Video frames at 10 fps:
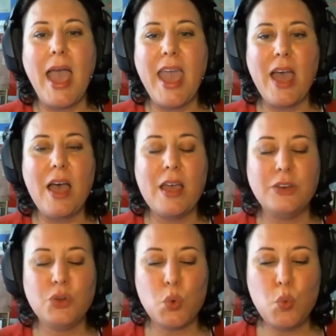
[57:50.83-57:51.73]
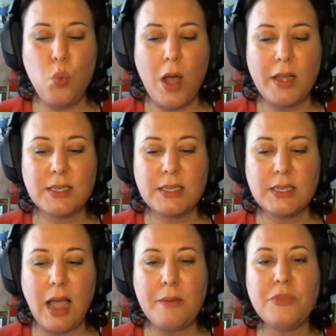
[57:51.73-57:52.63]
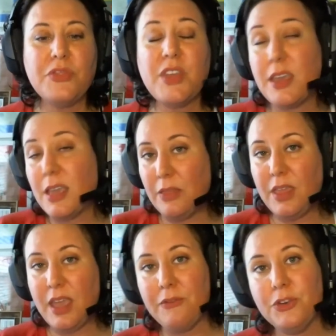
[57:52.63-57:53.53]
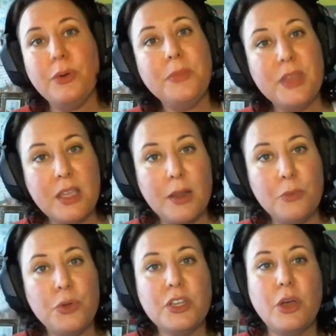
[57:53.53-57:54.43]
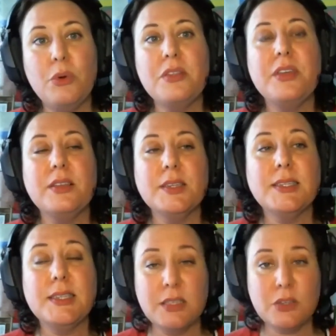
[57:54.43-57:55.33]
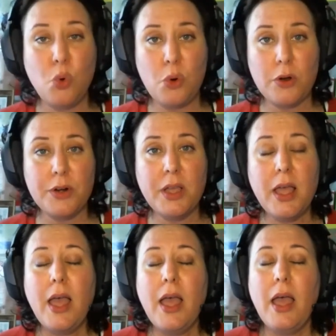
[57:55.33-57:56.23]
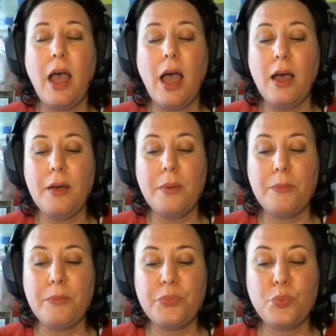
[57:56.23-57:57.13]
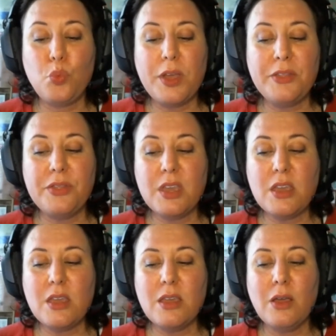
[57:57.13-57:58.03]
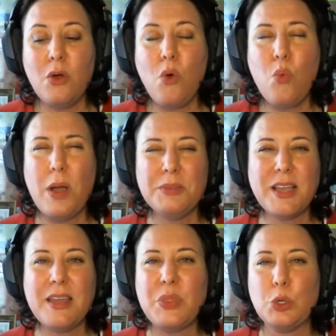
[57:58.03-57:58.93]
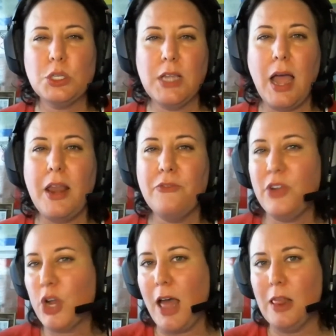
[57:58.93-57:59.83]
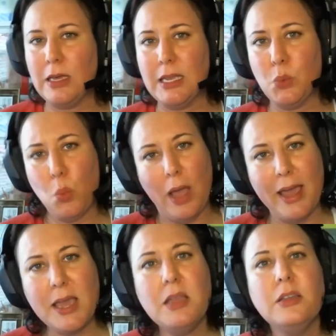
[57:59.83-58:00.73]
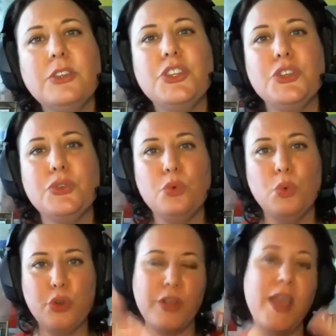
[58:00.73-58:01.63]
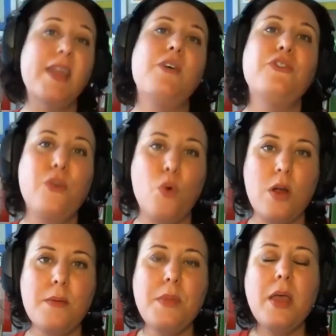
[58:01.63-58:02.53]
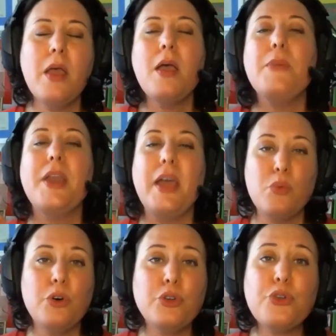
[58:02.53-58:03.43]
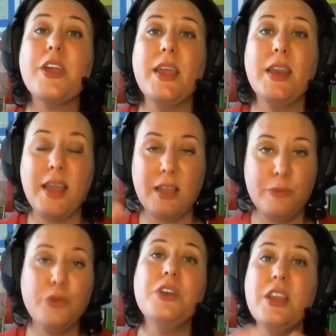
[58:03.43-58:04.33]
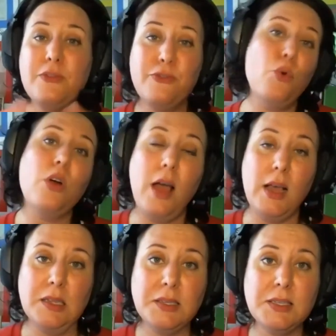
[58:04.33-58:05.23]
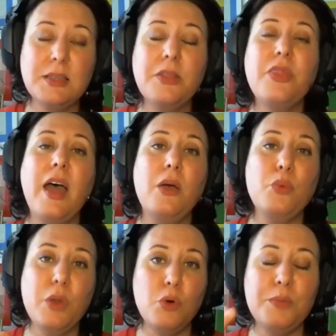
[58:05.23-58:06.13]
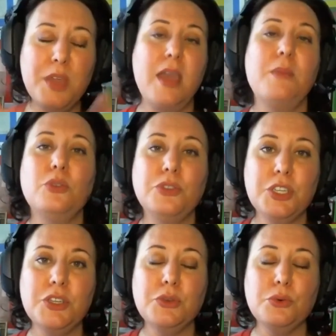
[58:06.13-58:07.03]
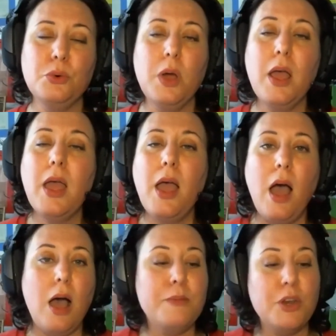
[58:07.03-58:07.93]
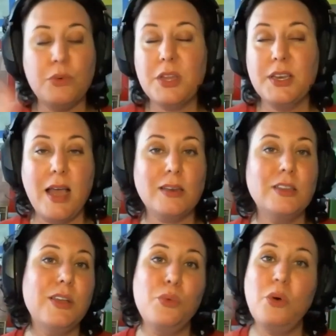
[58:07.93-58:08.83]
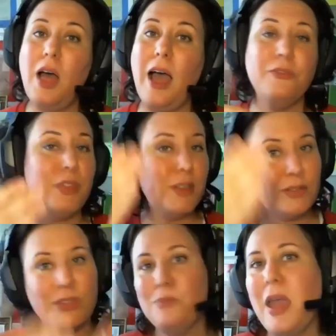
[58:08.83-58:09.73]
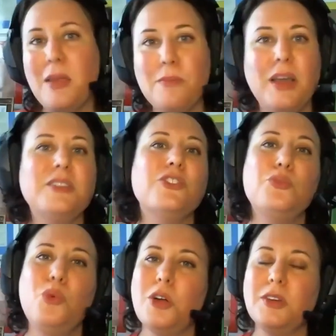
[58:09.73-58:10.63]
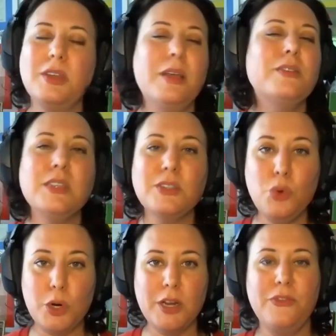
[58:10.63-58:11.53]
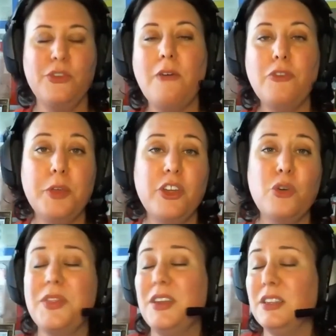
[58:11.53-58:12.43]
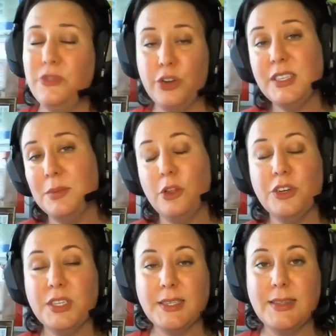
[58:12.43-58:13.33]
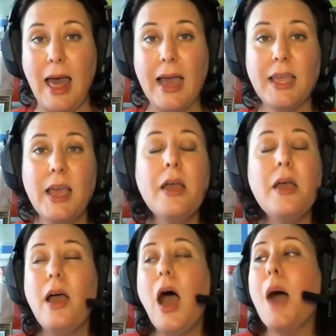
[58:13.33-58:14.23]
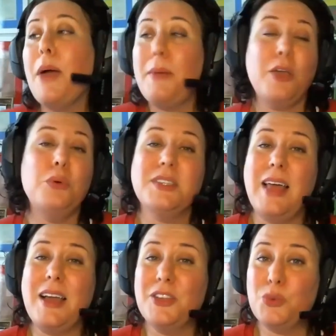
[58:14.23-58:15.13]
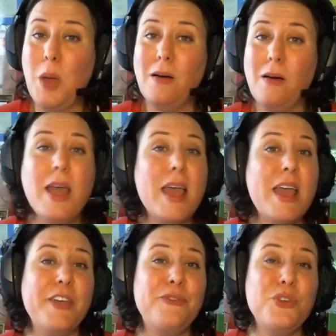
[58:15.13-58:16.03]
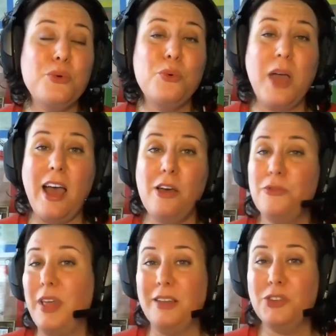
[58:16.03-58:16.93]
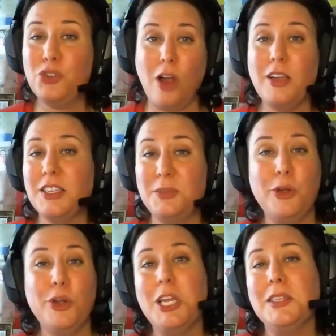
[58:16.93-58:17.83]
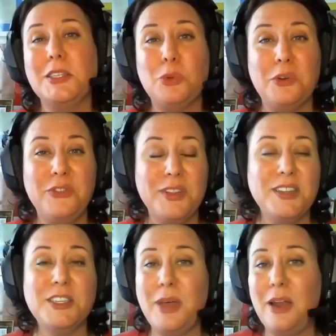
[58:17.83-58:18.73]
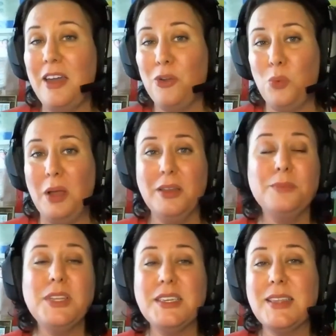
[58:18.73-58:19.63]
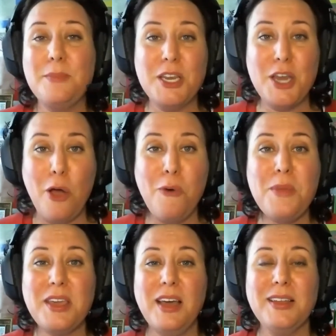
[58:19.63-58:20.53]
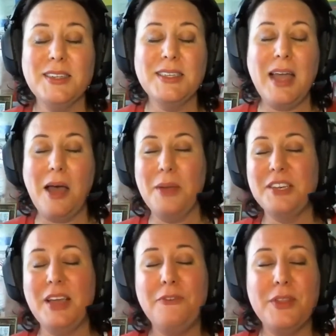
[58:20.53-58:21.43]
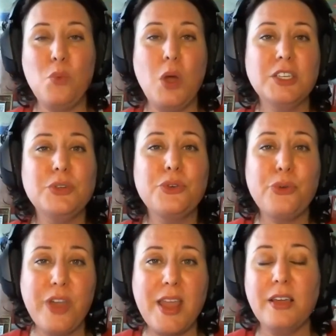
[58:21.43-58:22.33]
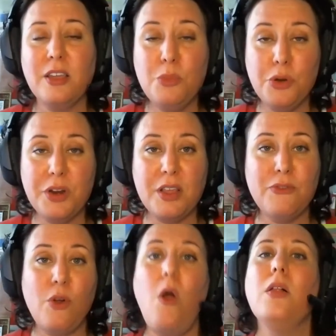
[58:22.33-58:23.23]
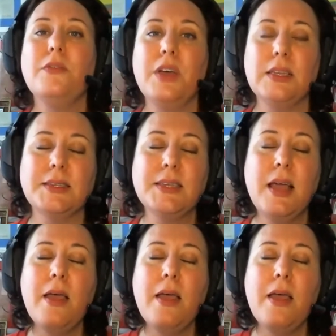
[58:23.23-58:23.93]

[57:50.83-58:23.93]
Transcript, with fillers: And what I'm thinking, the avenue I'm thinking I'm going to go with is Discord. Uh, with the website, there's not a very elegant way to create a forum, but I will create a community for us that we will be able to, um, you know, connect. So we'll have the, the, main message board. Discord, if you're not familiar with it, is very similar to Slack. Um, I might go with Slack as well. If you have like strong experience or feelings about either one, please let me know because um, I definitely want to create a community for all of us